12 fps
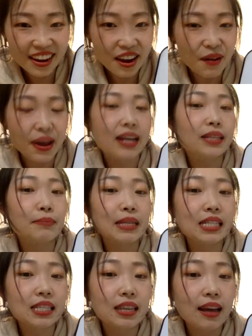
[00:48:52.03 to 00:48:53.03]
Okay, it
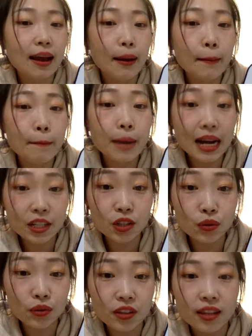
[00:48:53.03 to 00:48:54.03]
means back
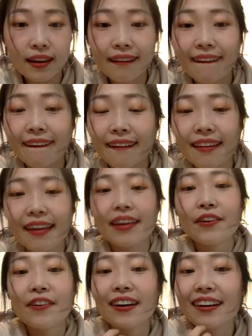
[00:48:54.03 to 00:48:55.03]
tooth, like
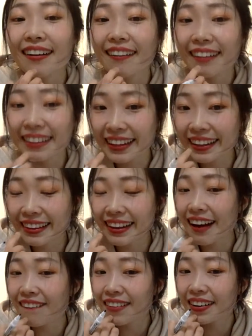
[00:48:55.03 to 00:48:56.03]
your teeth
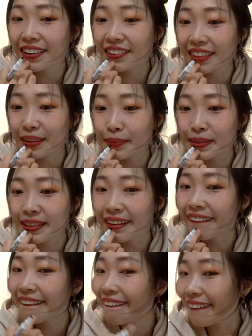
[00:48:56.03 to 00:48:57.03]
covered your lips,
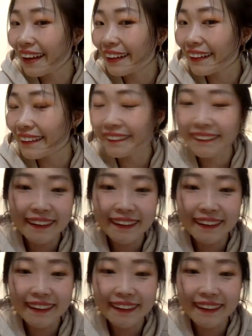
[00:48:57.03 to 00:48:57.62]
like this.